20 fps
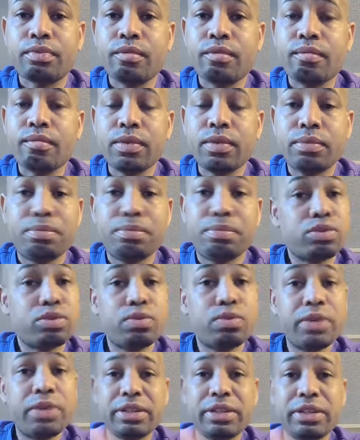But it's
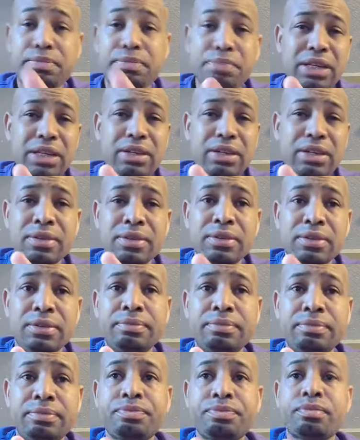weird to me
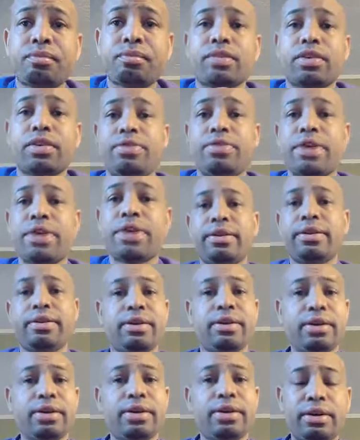that
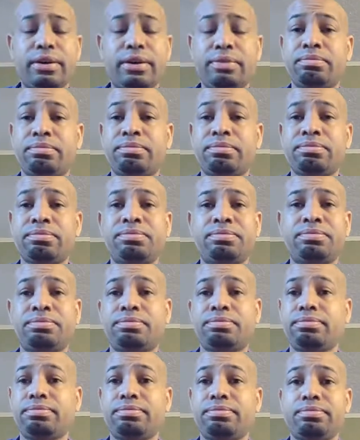all
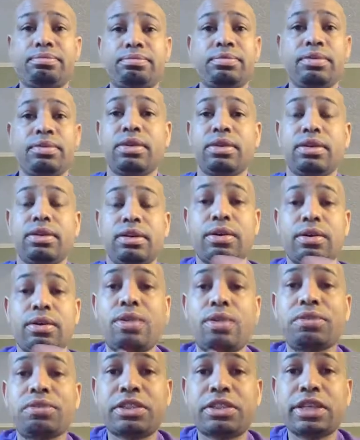of a
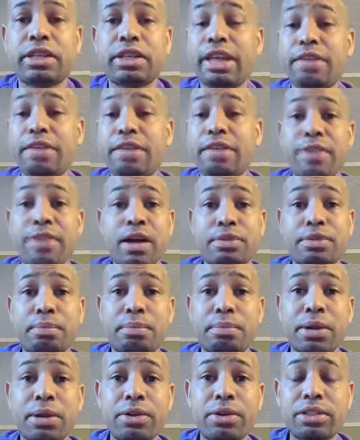sudden they found the
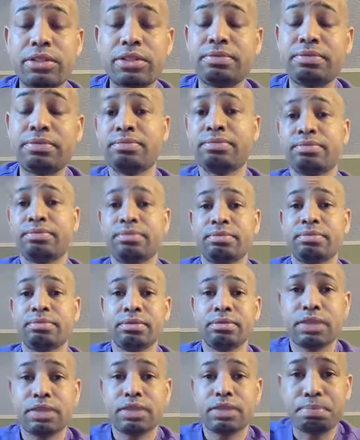person.
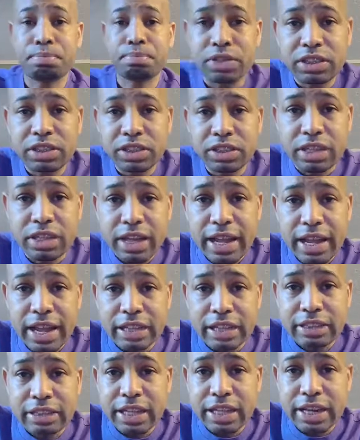The person has
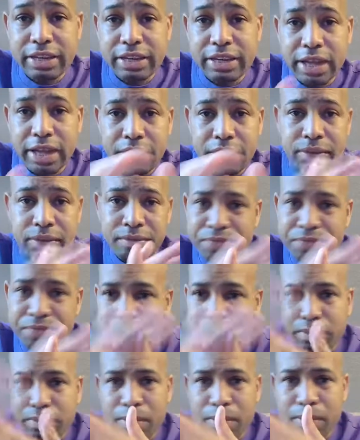they
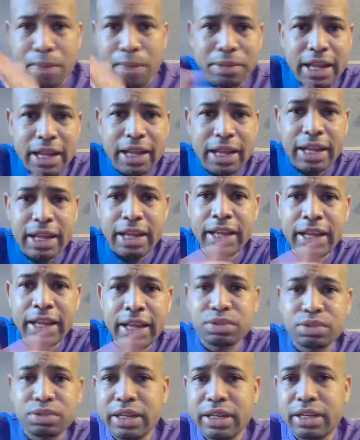wiping their hands
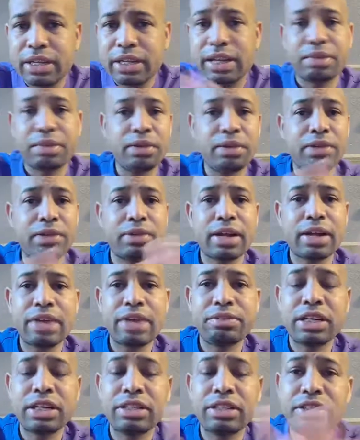with it like we don't have
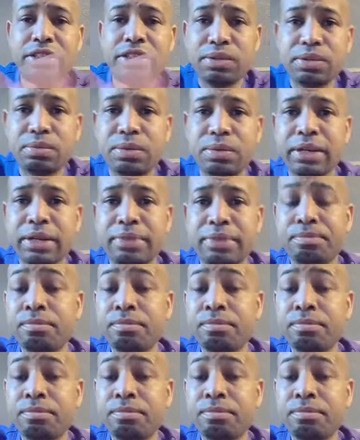nothing to do with it.